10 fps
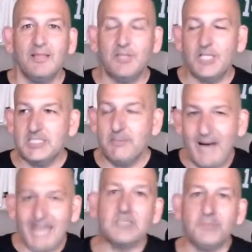it's
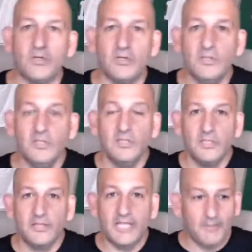impossible.
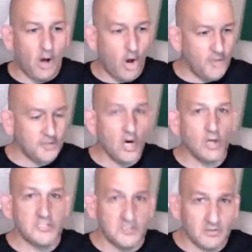Think about all the
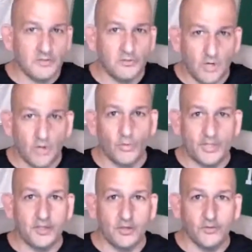cars that are on the road
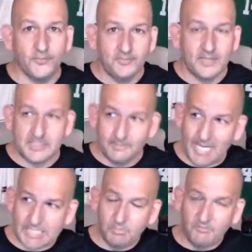with you. It's
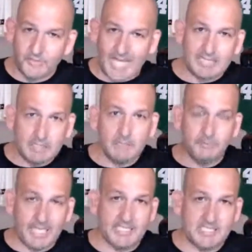impossible for that little
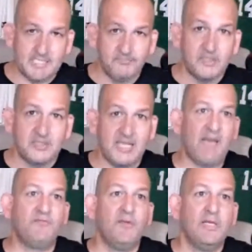place to
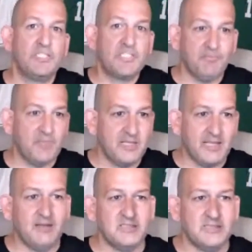have something
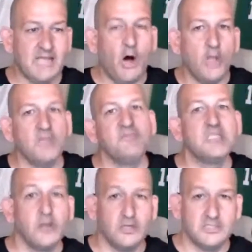that all of these
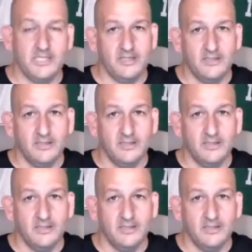cars need,